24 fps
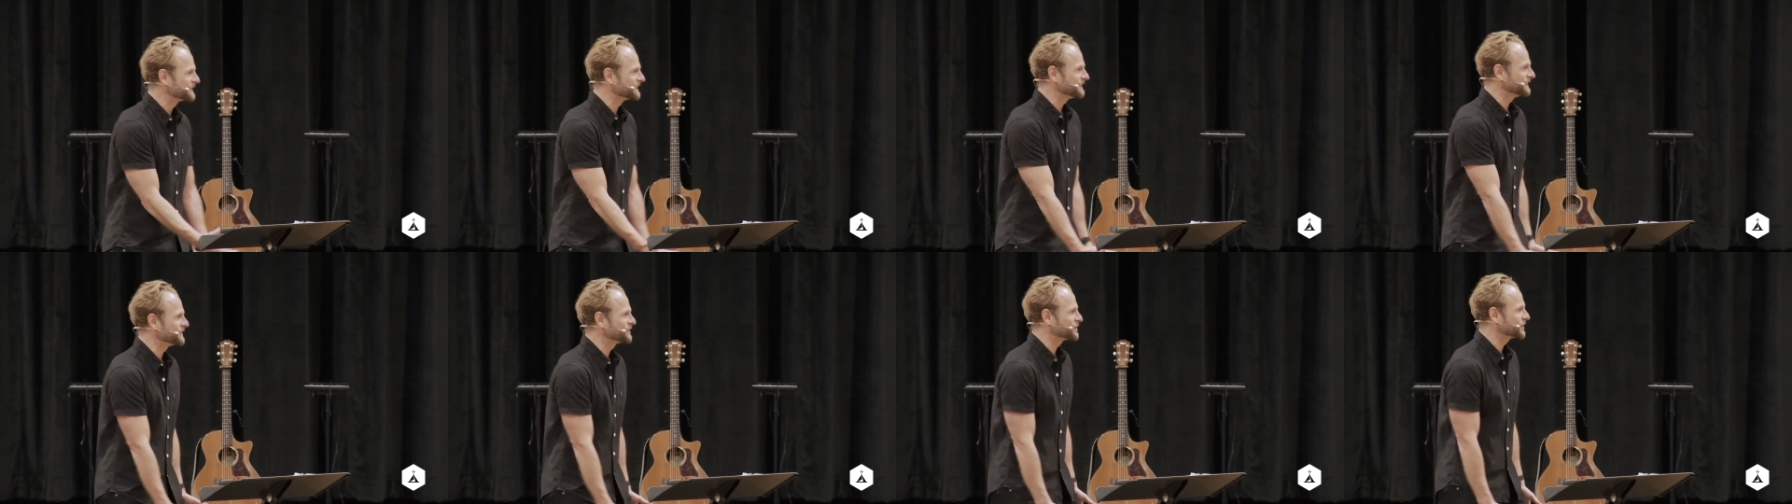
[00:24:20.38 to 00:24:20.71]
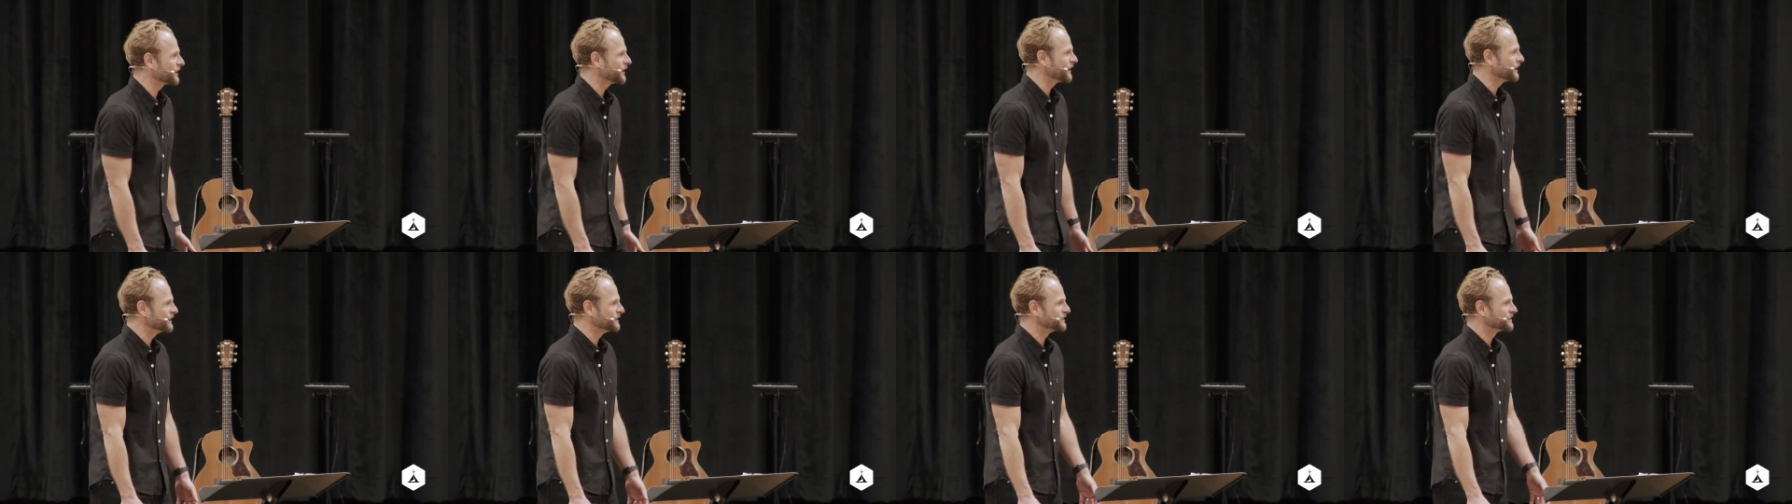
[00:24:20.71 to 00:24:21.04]
in the
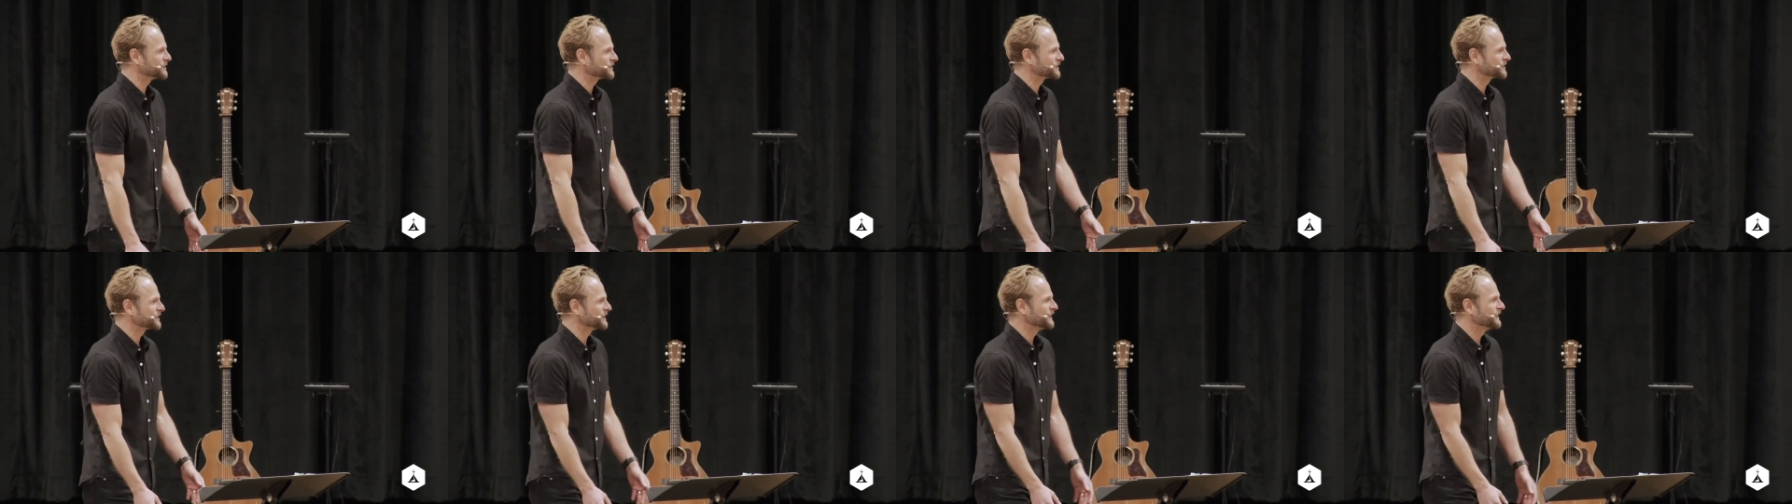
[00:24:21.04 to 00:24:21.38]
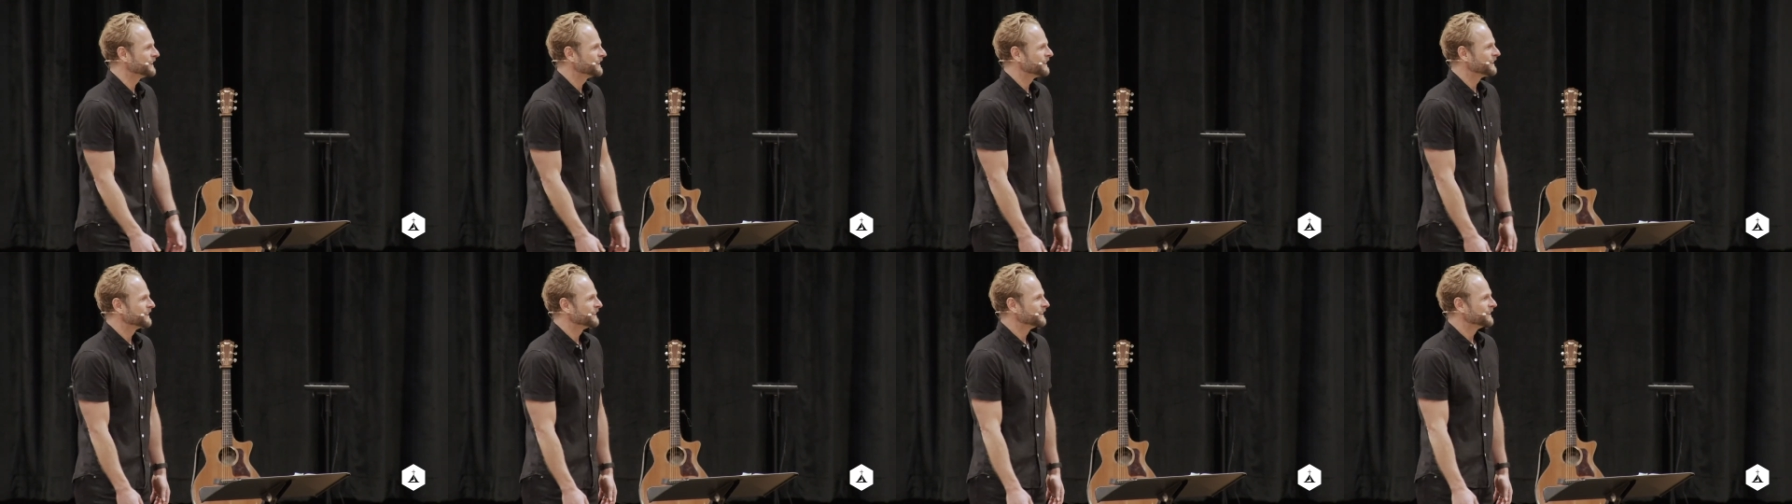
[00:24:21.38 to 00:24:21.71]
church.
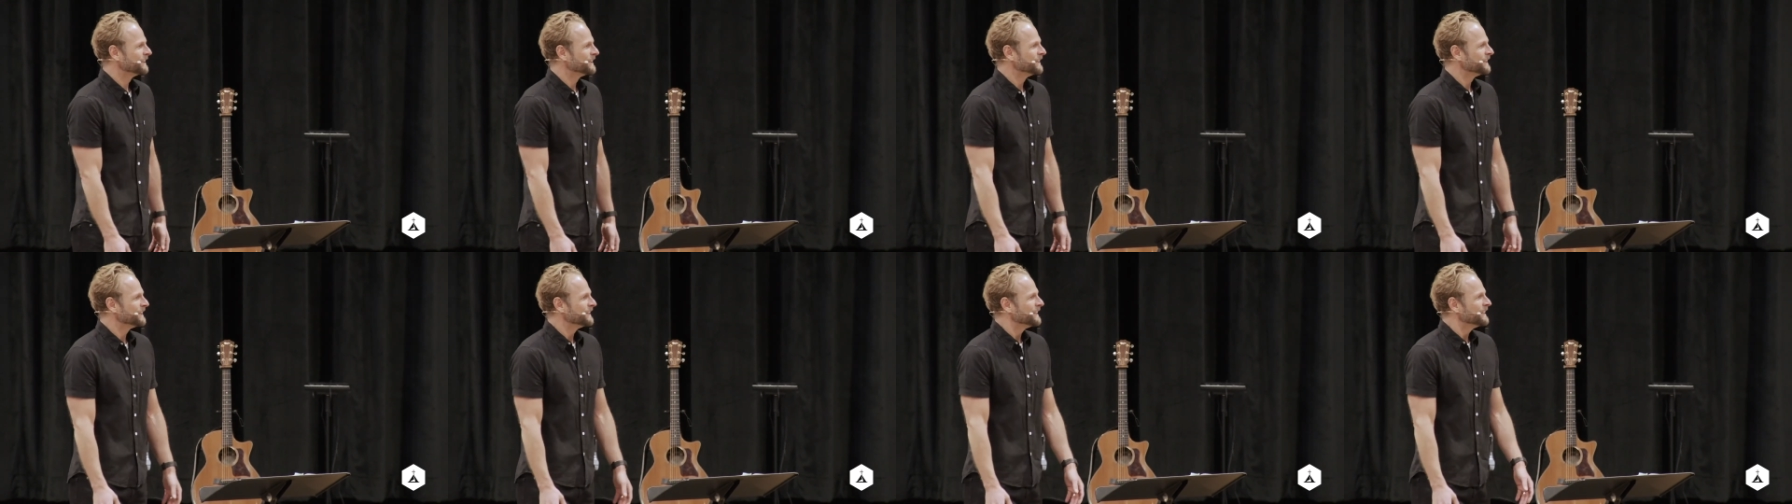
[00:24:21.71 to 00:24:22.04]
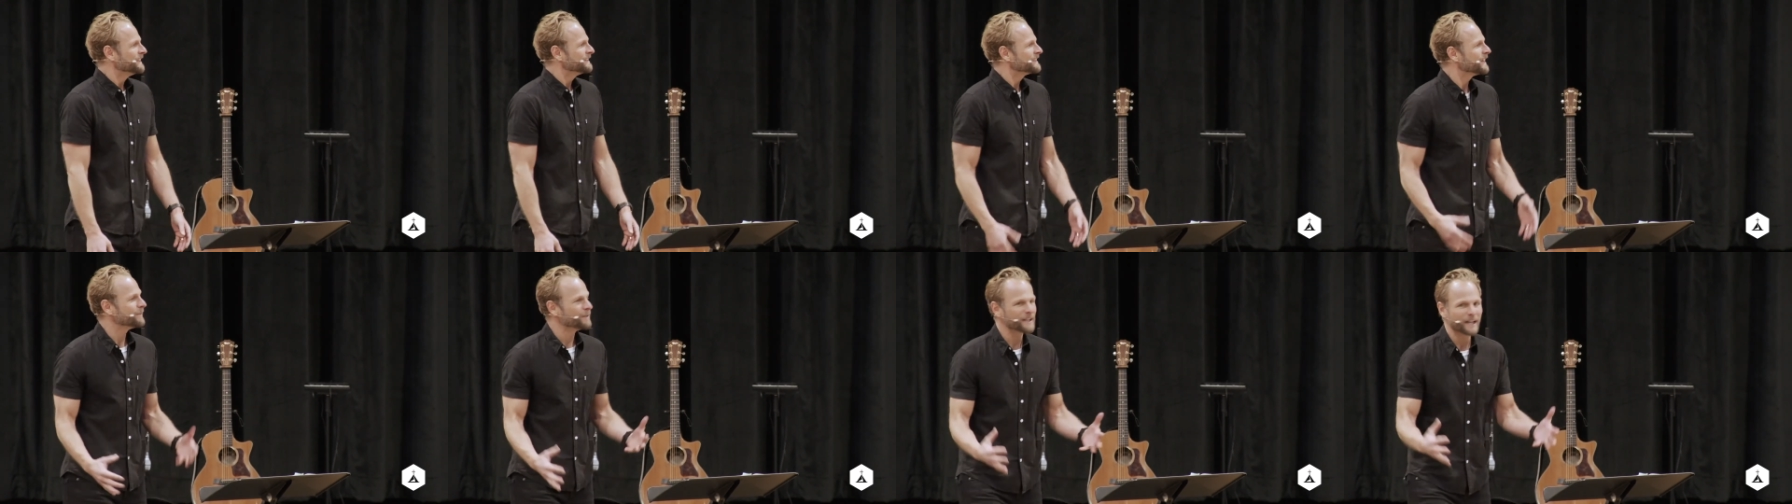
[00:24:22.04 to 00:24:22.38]

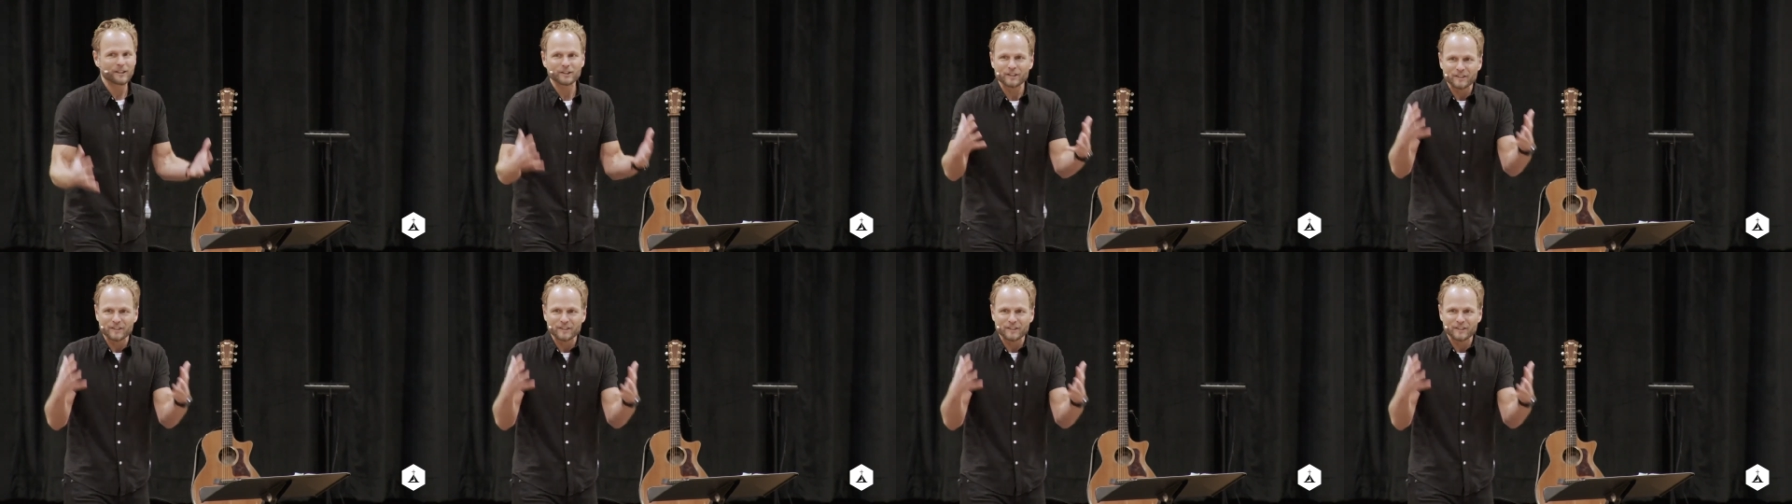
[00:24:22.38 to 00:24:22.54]
That we don't